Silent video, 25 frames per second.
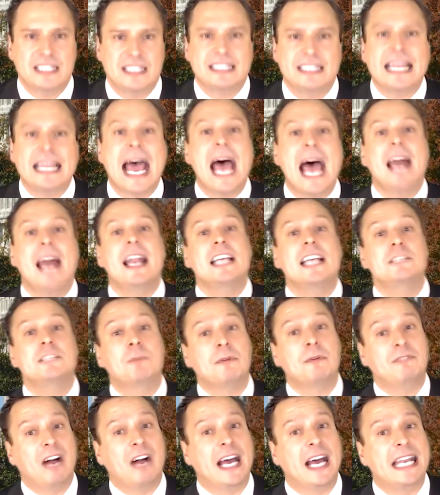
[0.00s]
That has
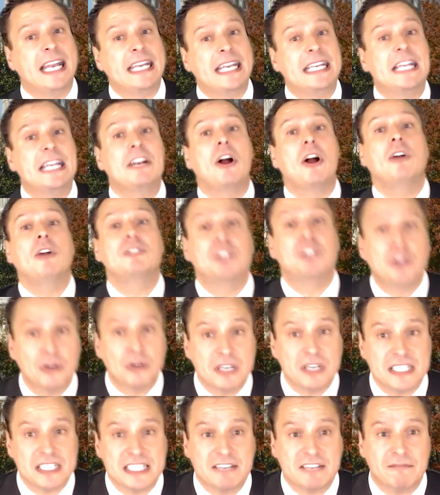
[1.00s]
provided an
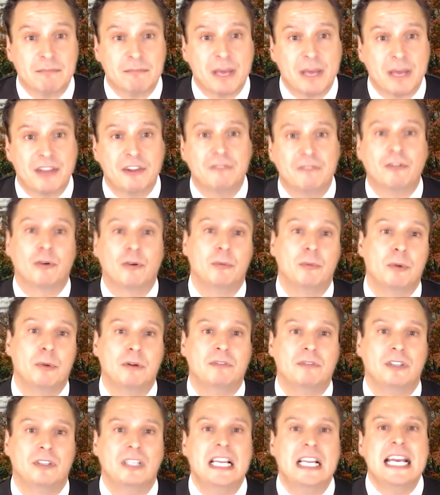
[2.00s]
alternative method for
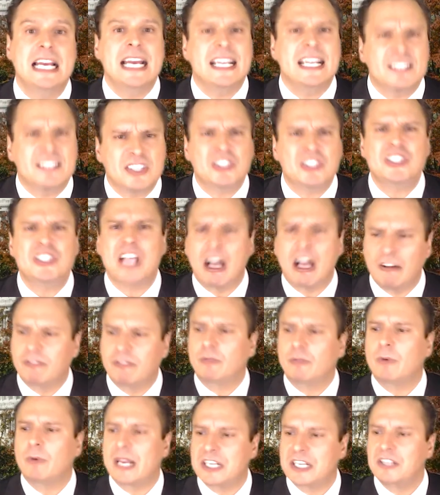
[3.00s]
removal. It's
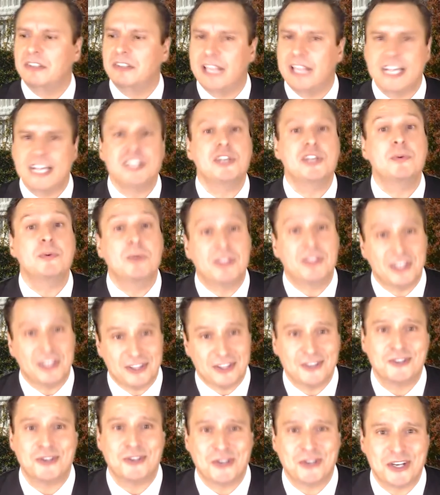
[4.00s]
self-regulation within
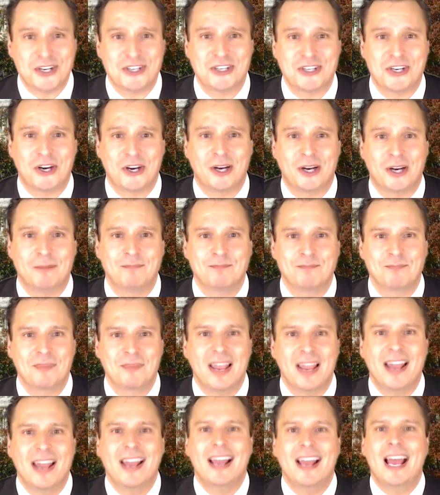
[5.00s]
the judiciary.
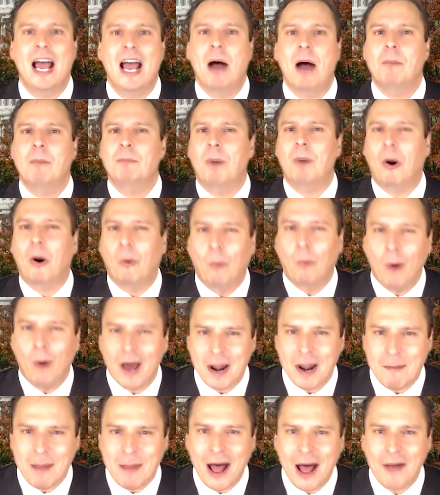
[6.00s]
But
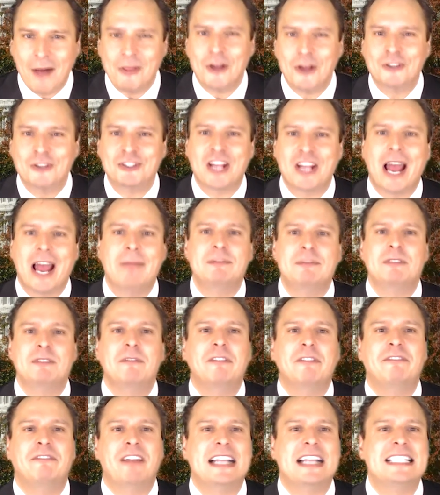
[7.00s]
what about those types of
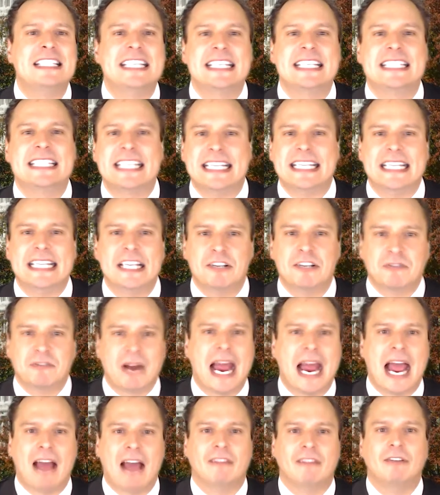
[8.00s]
offenses in the
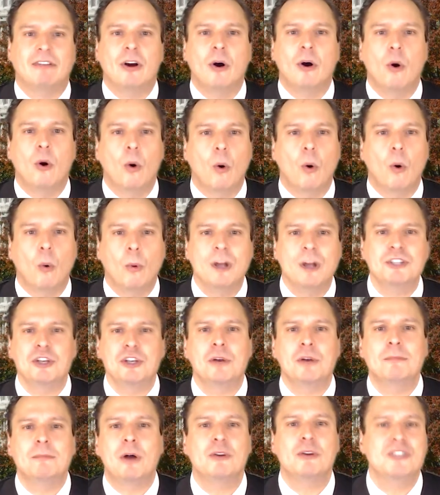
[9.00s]
graph? Which
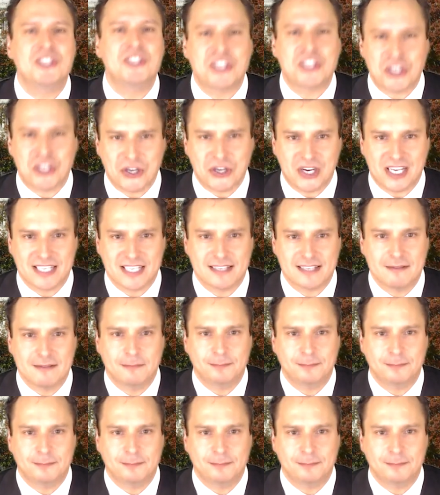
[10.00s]
are most serious?